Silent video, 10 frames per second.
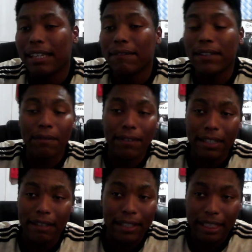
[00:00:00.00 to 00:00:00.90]
It
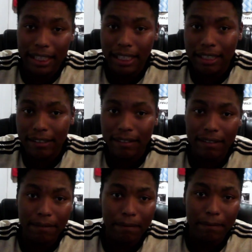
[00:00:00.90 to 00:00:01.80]
really, really is.
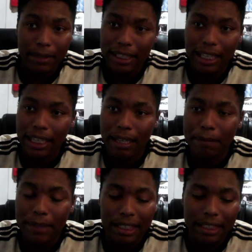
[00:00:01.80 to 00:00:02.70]
But, yeah, I
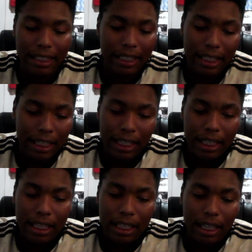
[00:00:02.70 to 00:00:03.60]
mean,
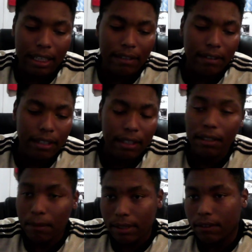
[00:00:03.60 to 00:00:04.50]
like I said,
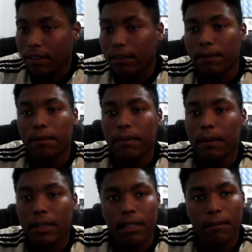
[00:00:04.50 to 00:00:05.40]
dealing with the stuff with my
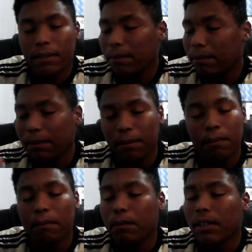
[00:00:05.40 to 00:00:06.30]
mom, with
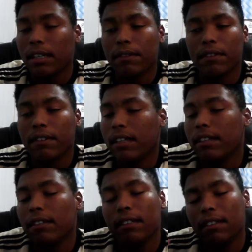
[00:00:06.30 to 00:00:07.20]
whatever, she's
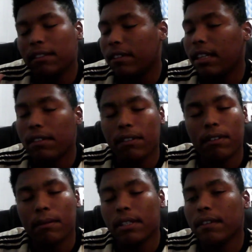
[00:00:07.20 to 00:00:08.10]
got skits
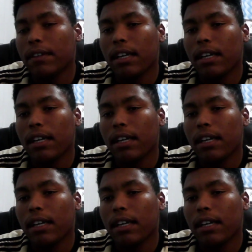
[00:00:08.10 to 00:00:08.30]
or whatever.